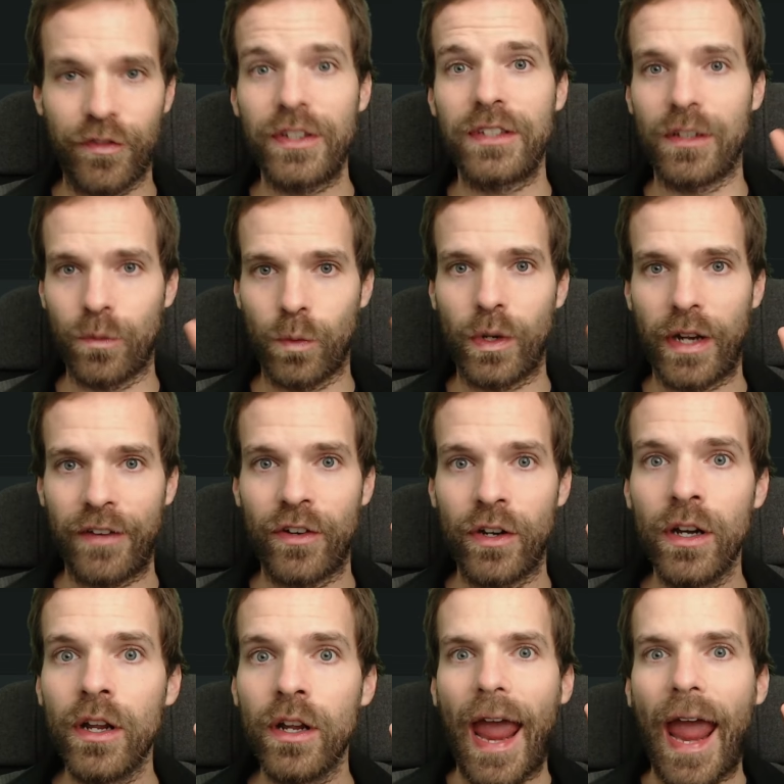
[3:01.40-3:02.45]
fees and
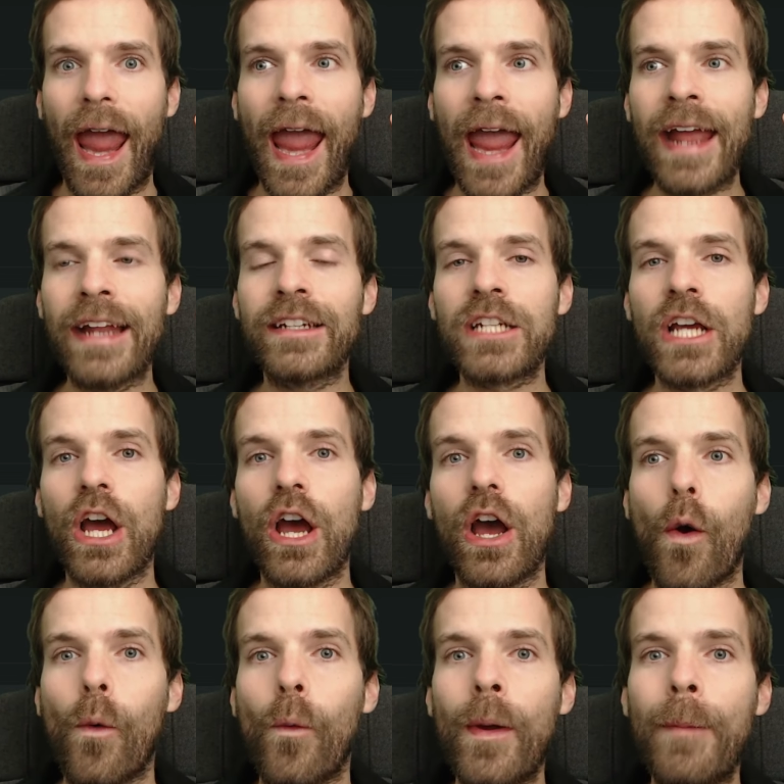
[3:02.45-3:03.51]
whatever, and
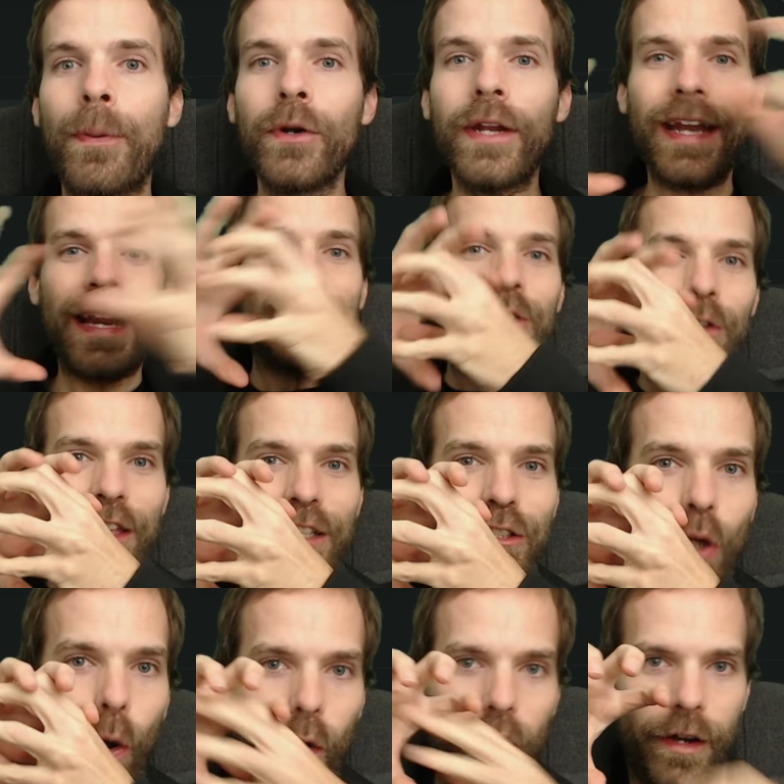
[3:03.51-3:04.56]
we put it into this
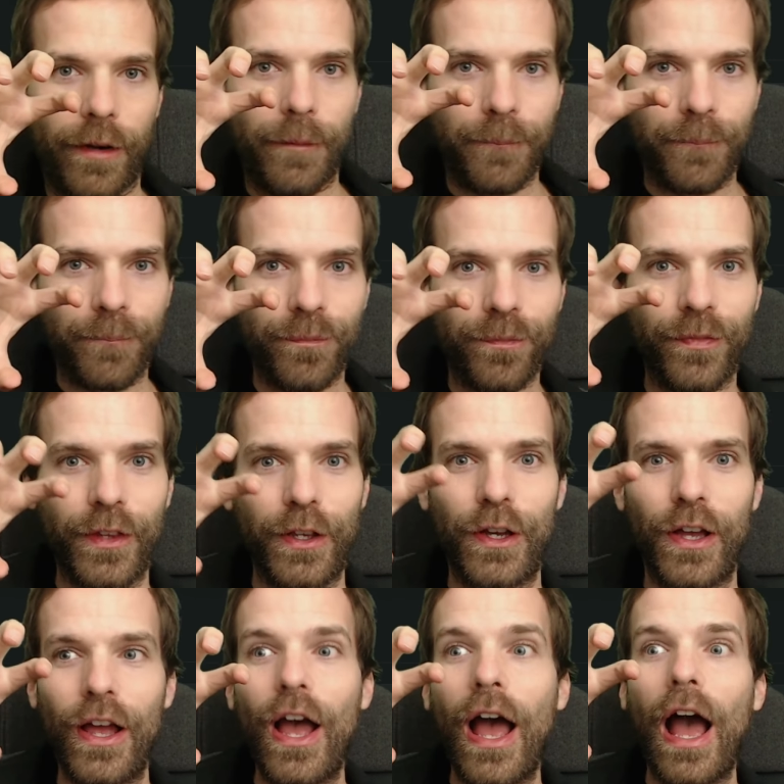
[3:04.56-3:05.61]
token.
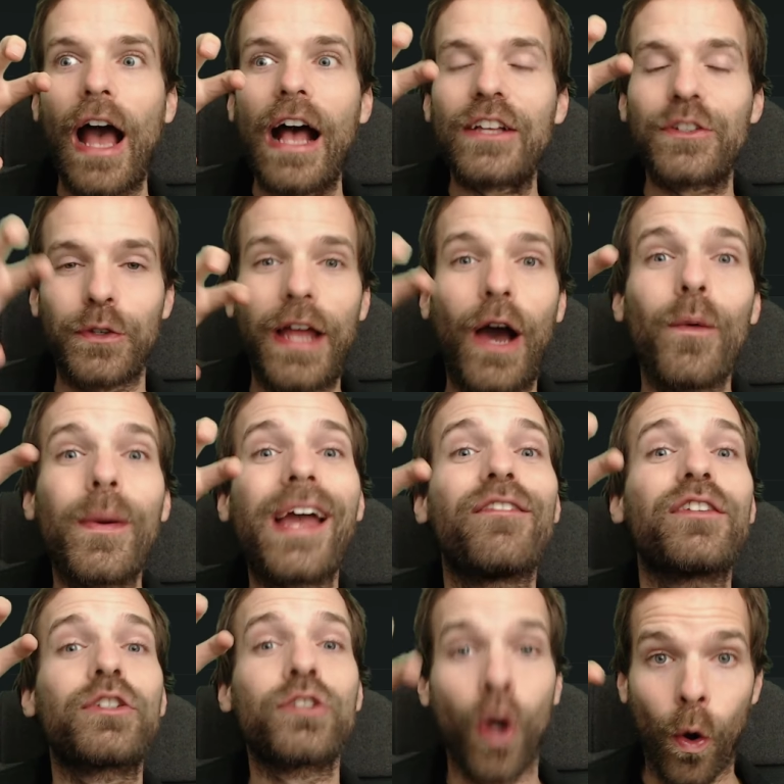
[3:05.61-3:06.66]
So now we have
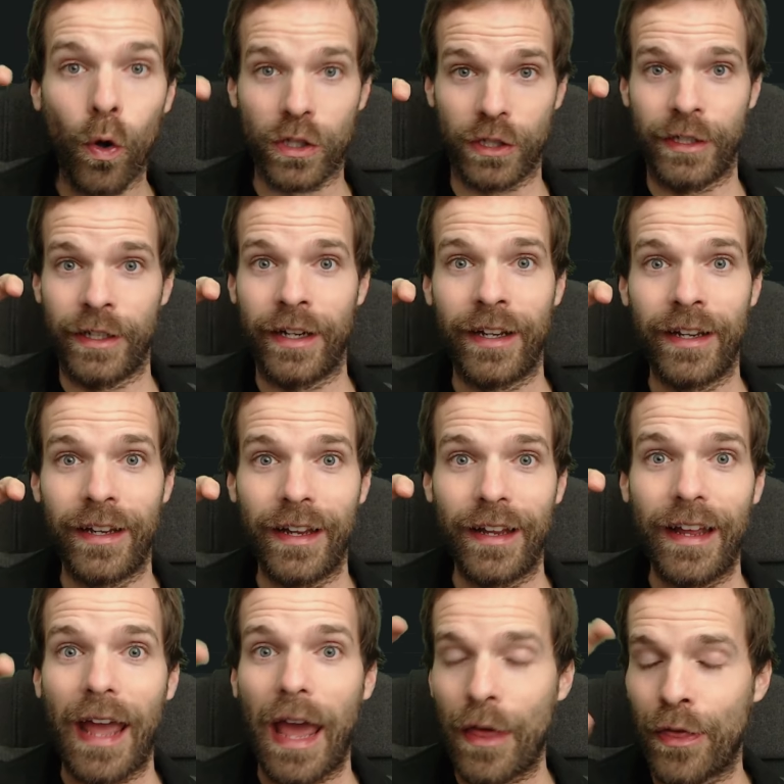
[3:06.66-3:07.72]
a token,
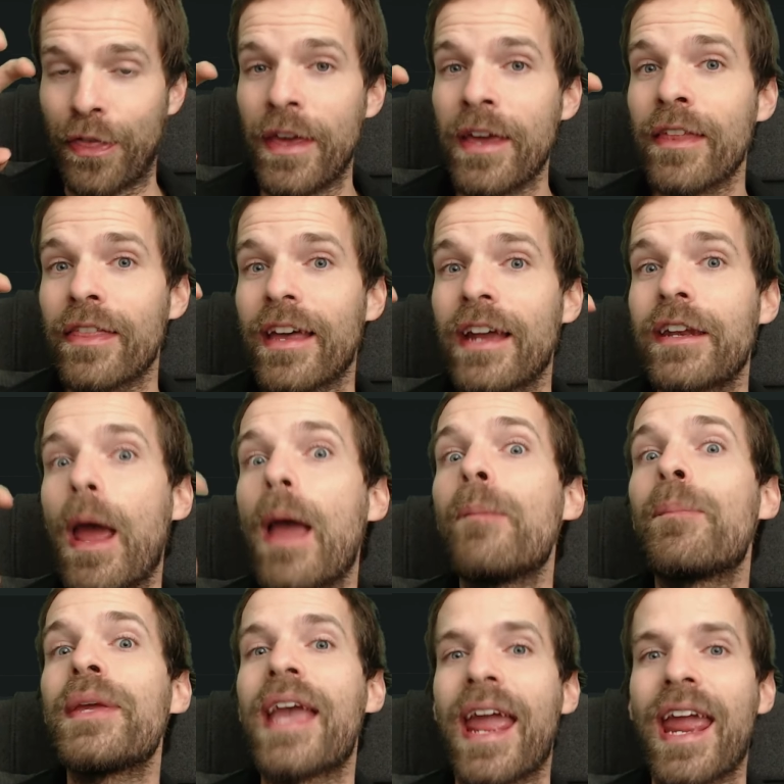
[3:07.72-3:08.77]
a thing that
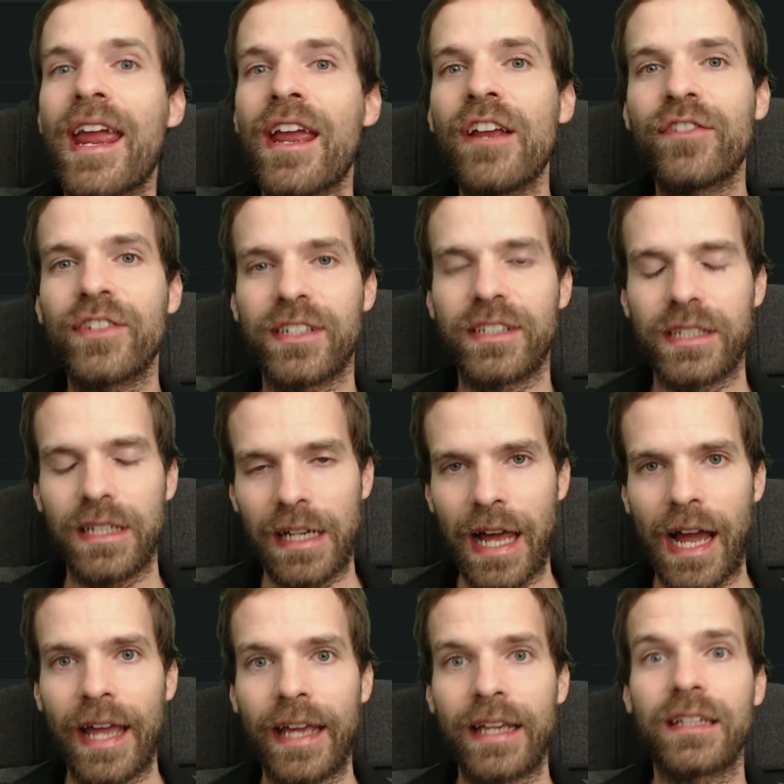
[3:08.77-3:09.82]
behaves
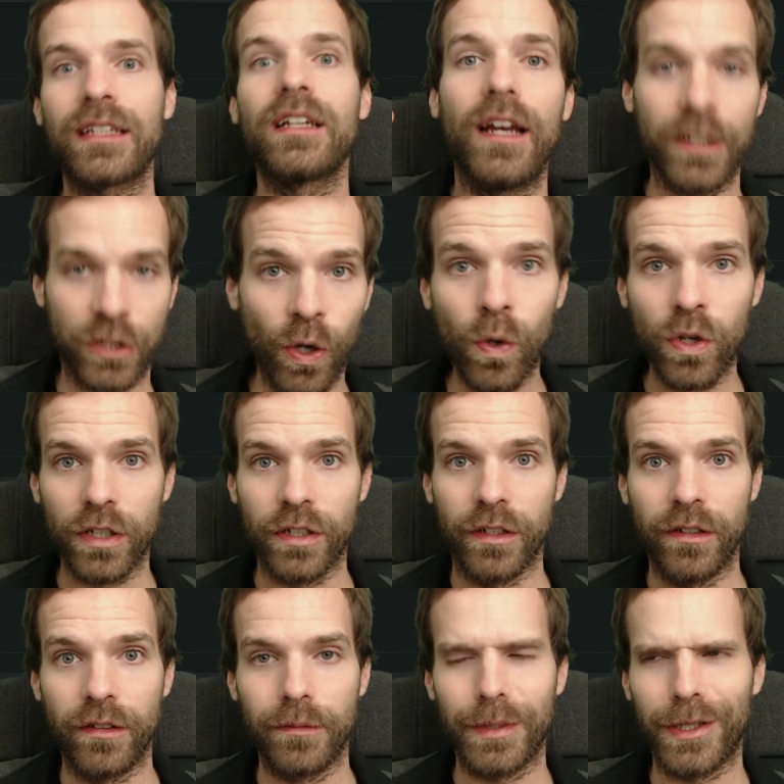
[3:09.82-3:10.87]
like a token,
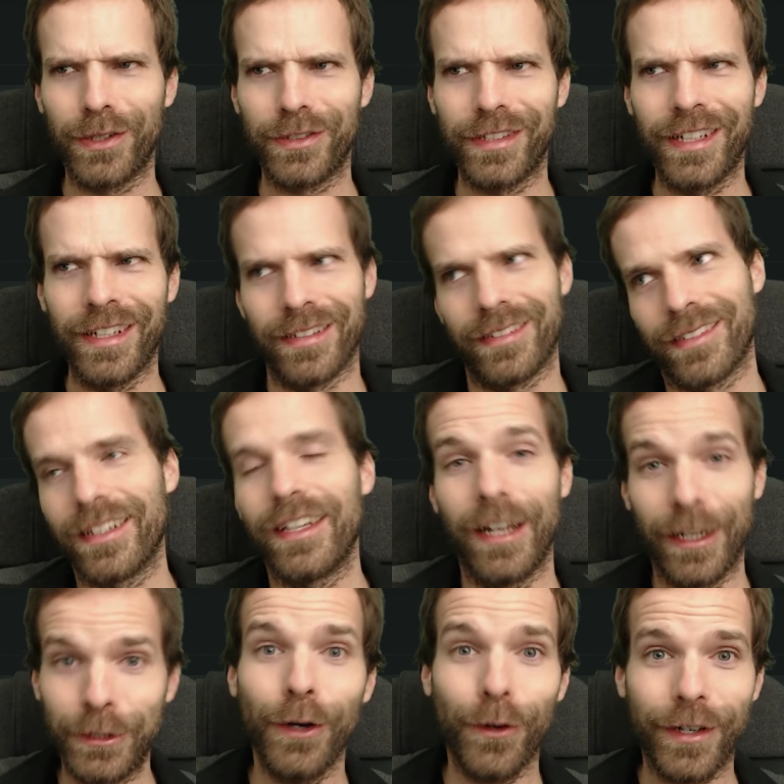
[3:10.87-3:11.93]
because it is
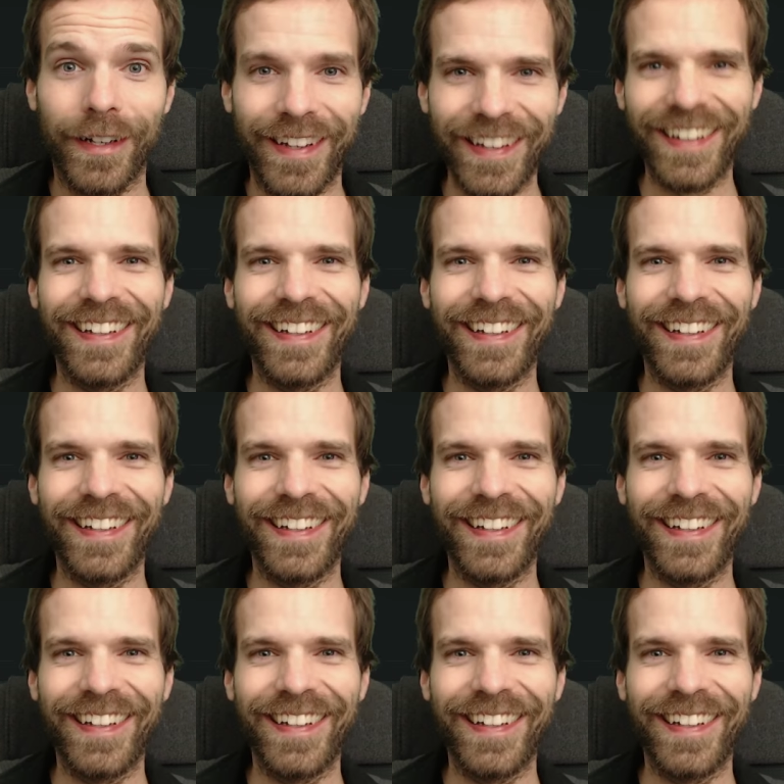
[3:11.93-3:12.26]
a token.